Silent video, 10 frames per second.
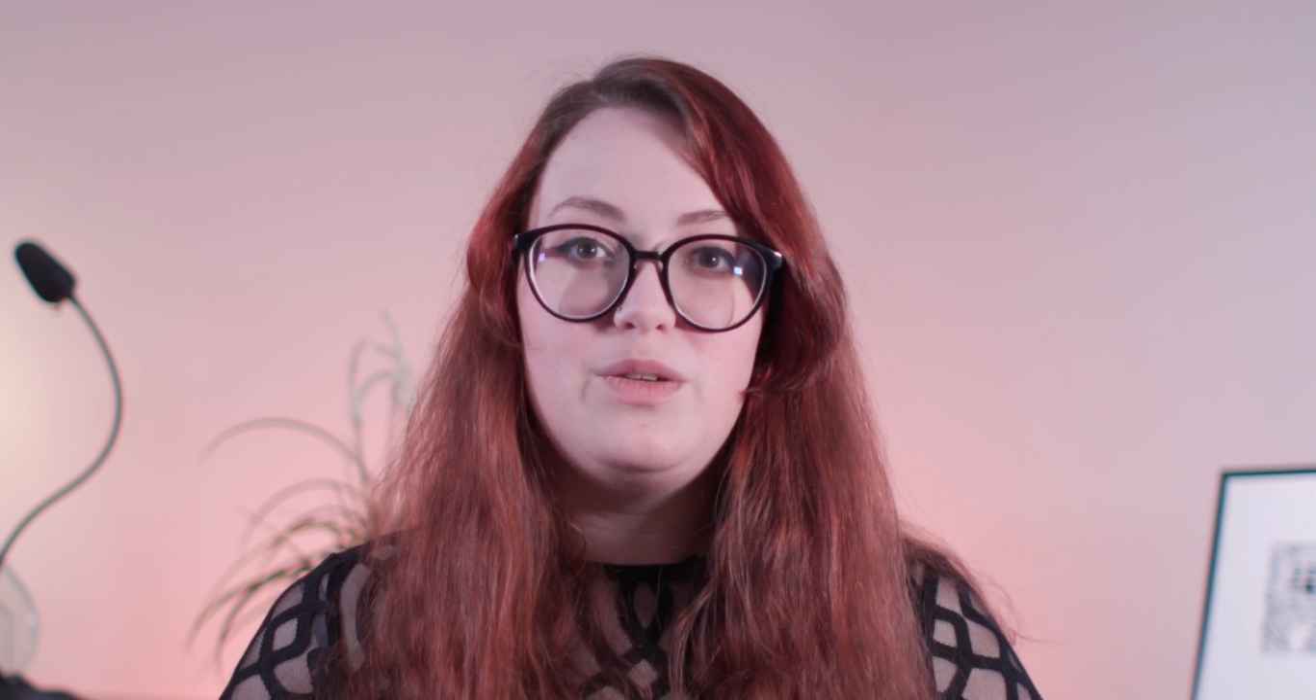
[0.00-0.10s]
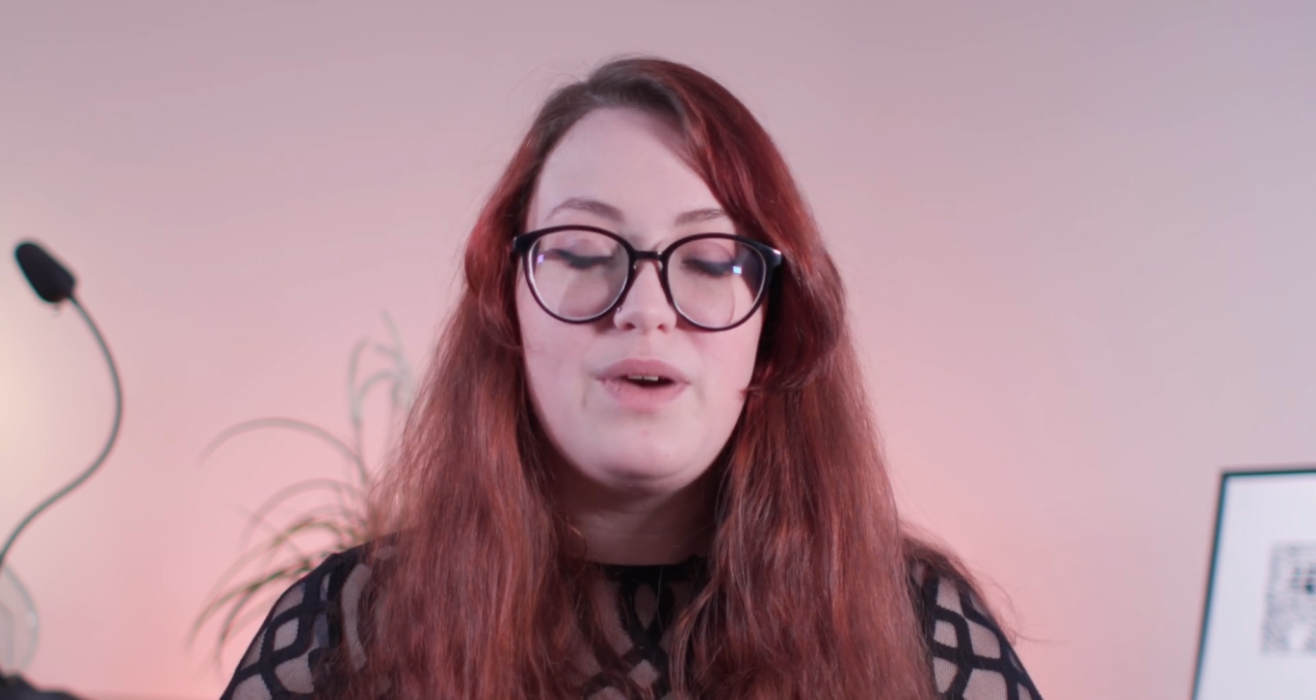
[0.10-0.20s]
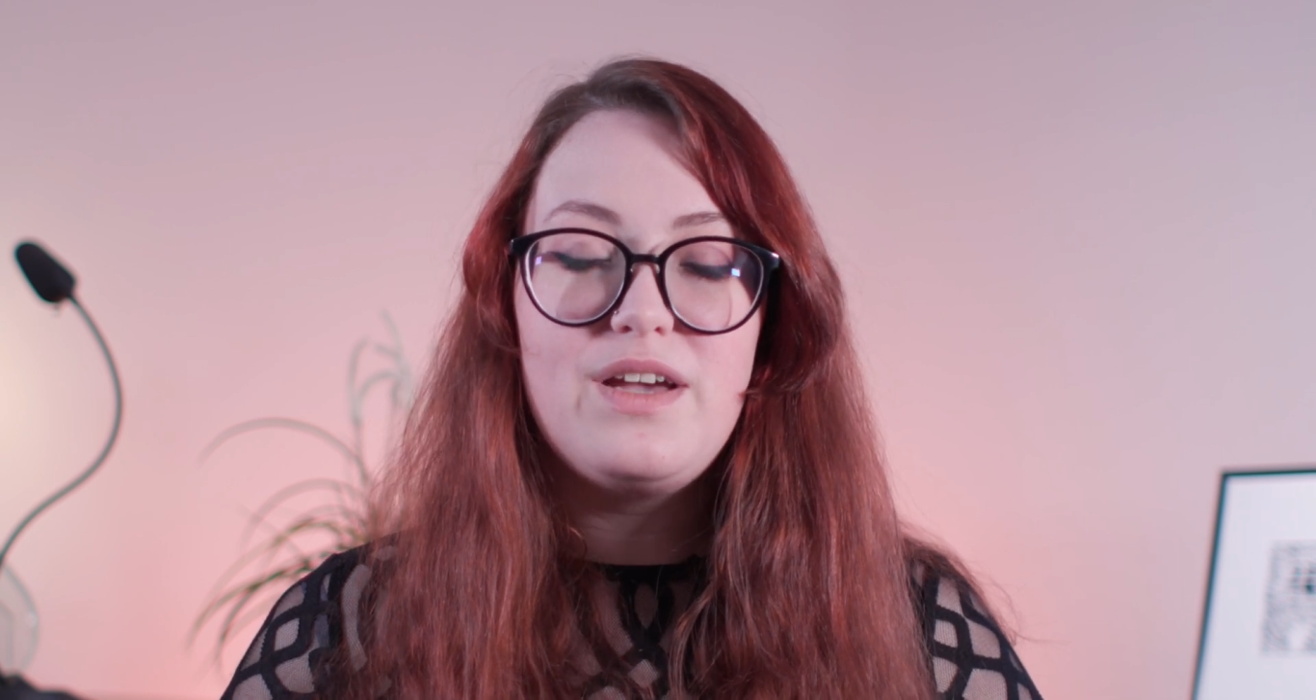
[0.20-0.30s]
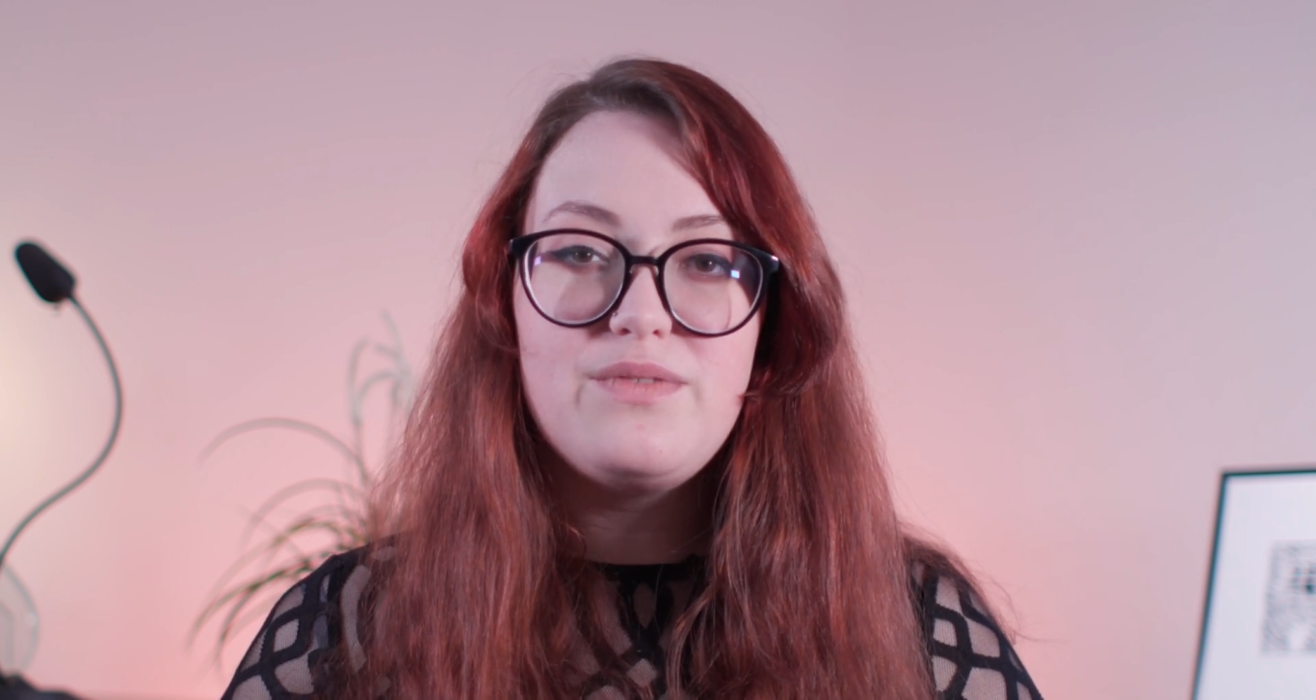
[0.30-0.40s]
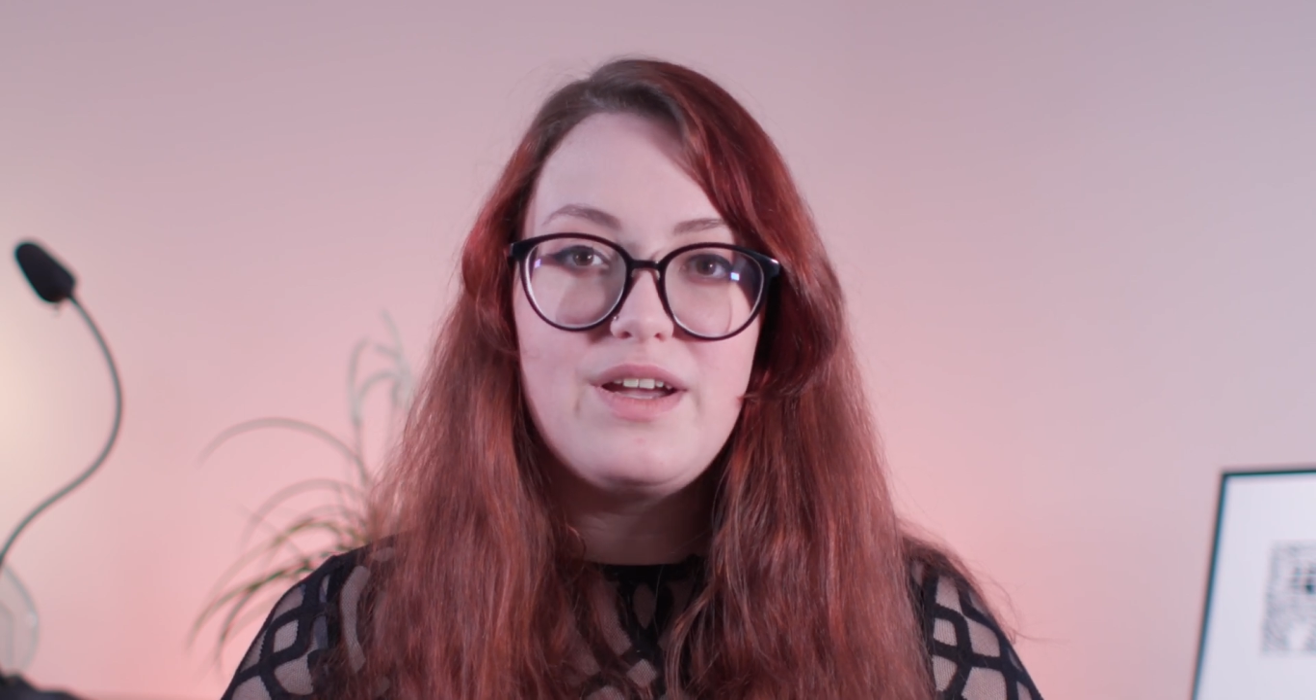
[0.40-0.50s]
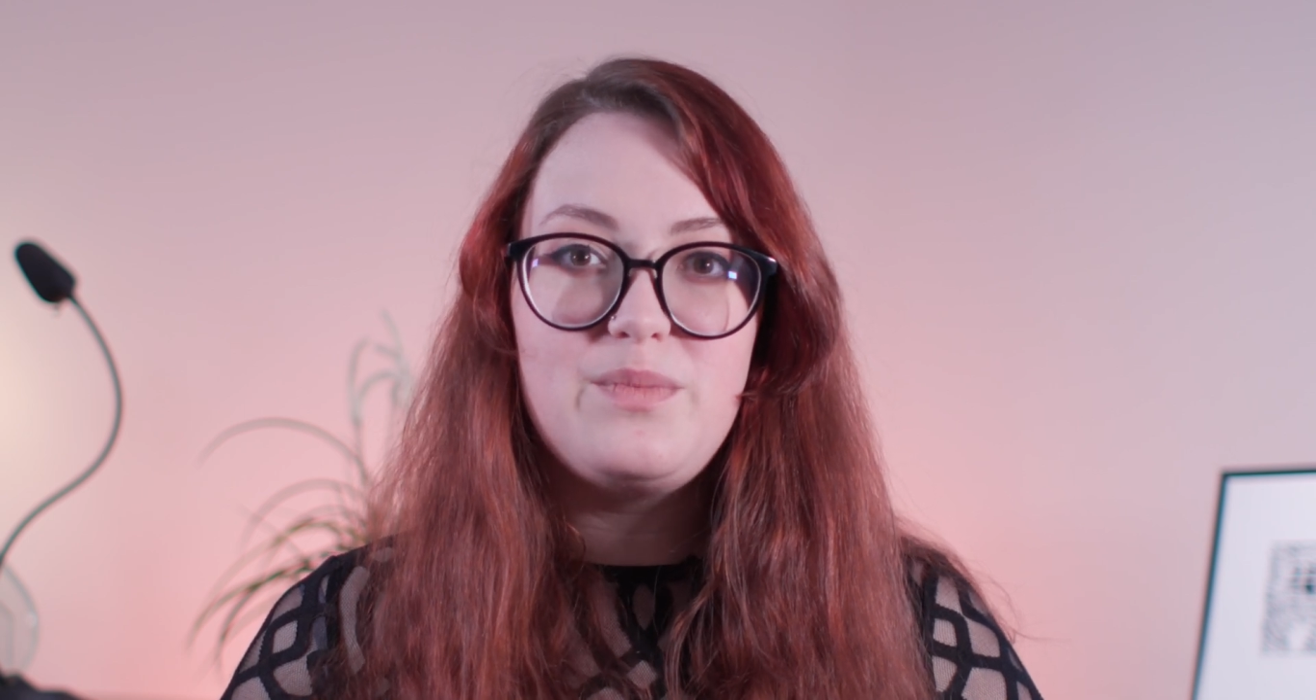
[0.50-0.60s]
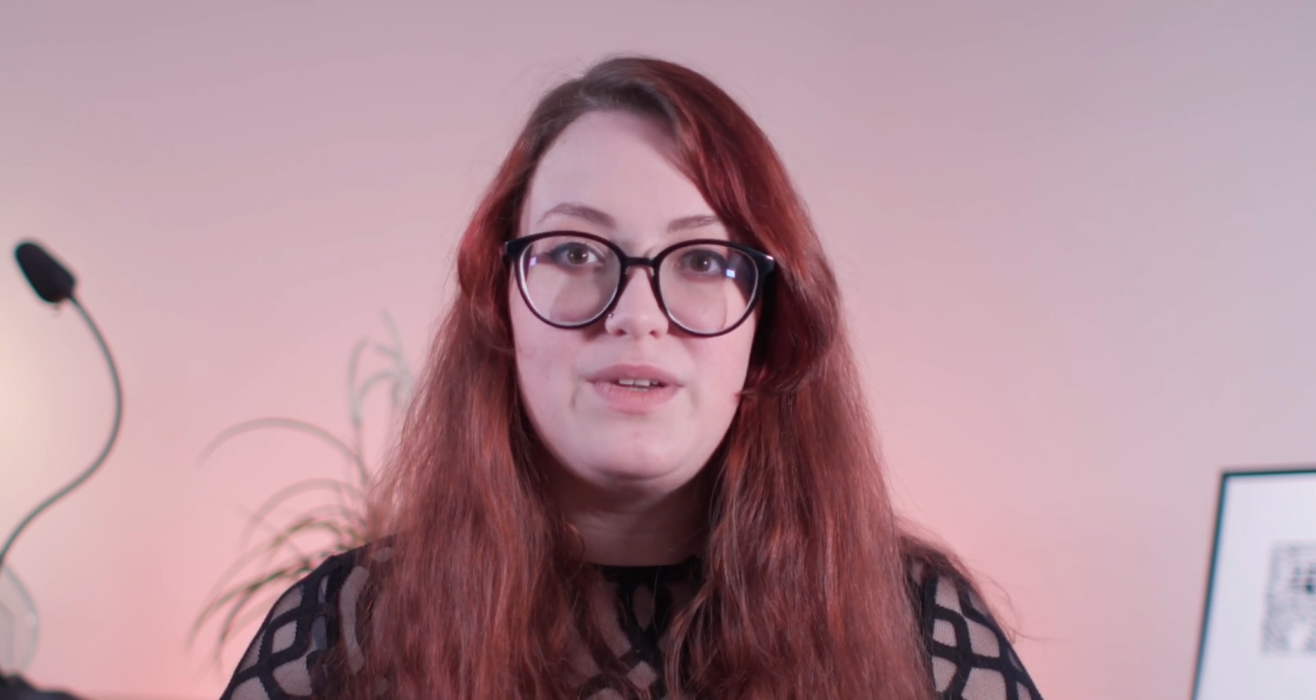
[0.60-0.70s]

you might write a